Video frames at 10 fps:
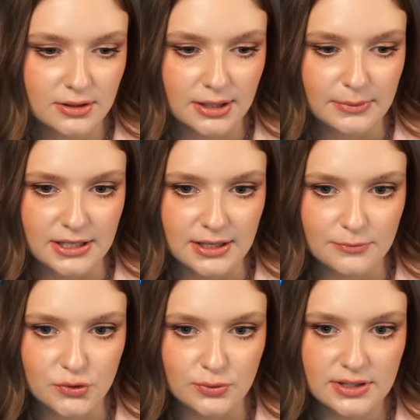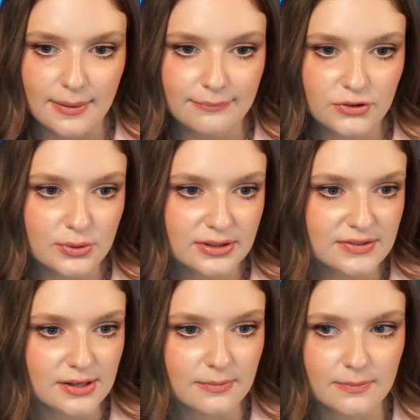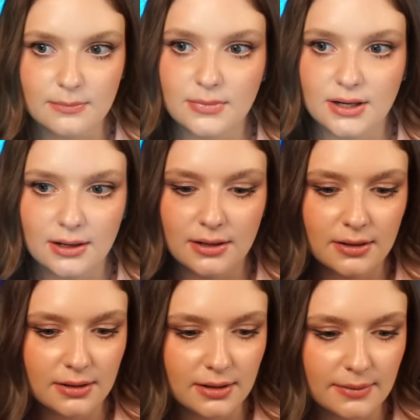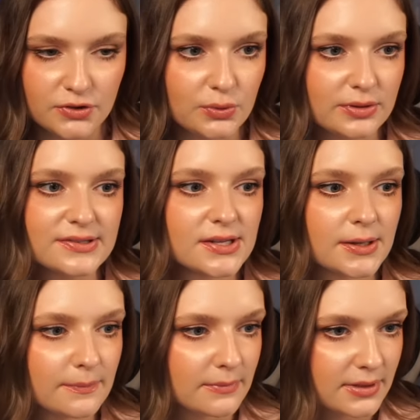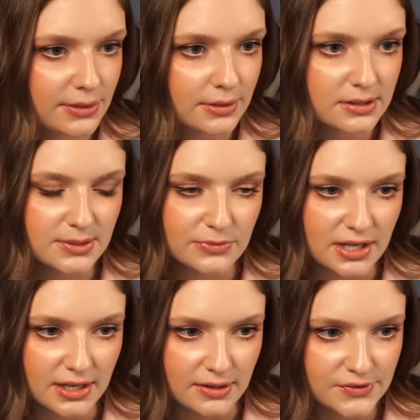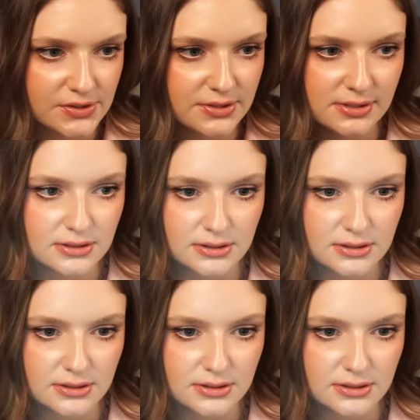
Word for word: Let me I'm doing I'm doing some I'm doing some some things.